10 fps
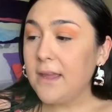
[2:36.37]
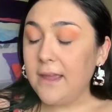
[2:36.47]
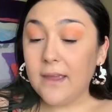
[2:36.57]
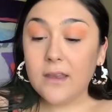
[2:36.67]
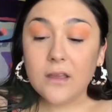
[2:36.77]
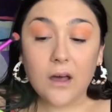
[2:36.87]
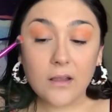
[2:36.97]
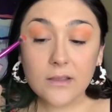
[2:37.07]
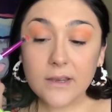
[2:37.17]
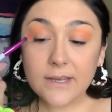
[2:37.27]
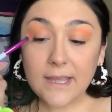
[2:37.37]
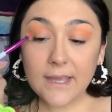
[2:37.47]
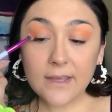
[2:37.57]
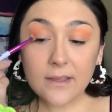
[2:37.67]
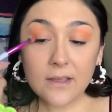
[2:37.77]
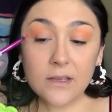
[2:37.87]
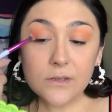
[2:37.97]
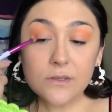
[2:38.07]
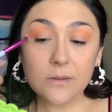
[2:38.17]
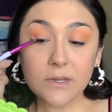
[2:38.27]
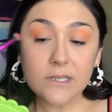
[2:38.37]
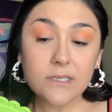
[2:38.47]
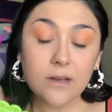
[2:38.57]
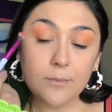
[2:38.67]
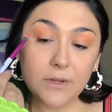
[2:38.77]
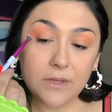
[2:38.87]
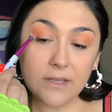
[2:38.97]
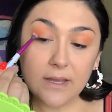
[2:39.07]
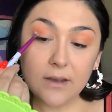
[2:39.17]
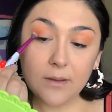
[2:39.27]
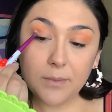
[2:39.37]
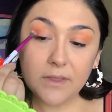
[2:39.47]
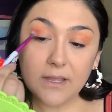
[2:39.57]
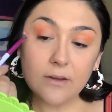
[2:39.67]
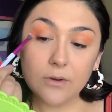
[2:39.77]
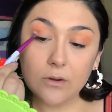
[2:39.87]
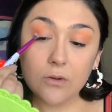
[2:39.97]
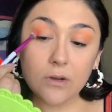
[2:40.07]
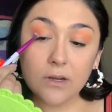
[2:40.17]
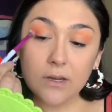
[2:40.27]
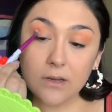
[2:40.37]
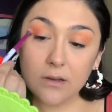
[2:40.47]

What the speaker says: and call it a day. So I'm gonna start building that up on the outer corner